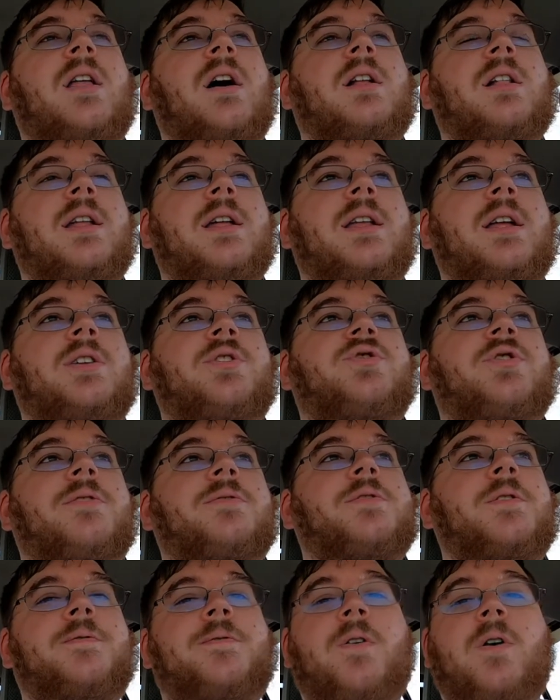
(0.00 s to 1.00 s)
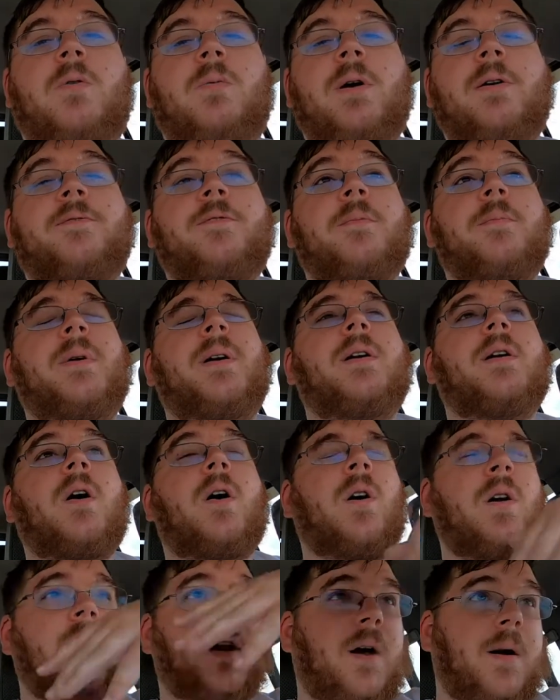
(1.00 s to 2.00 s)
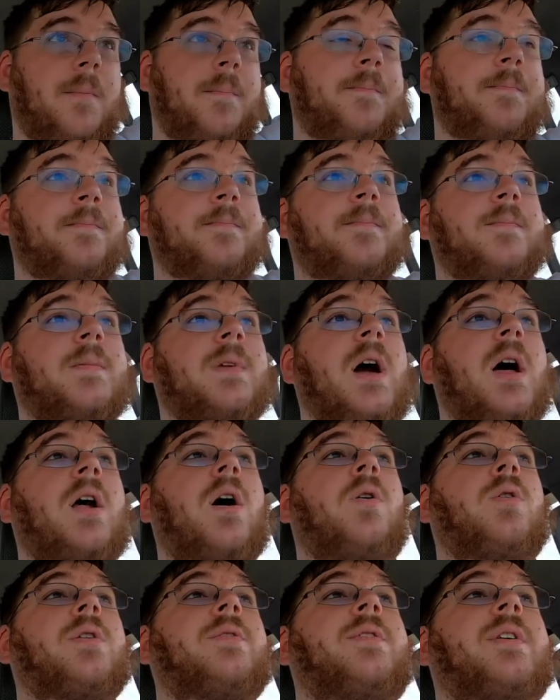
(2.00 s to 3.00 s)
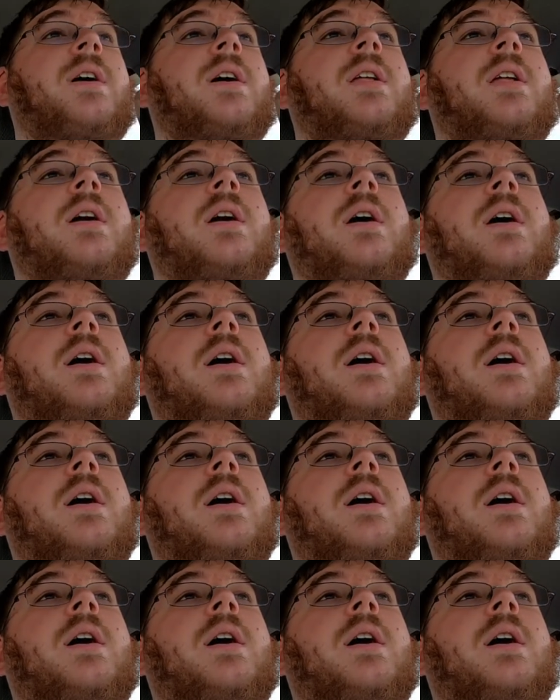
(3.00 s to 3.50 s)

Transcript: Luckily it didn't drift too far away from me. Hurried up, got a hold of it,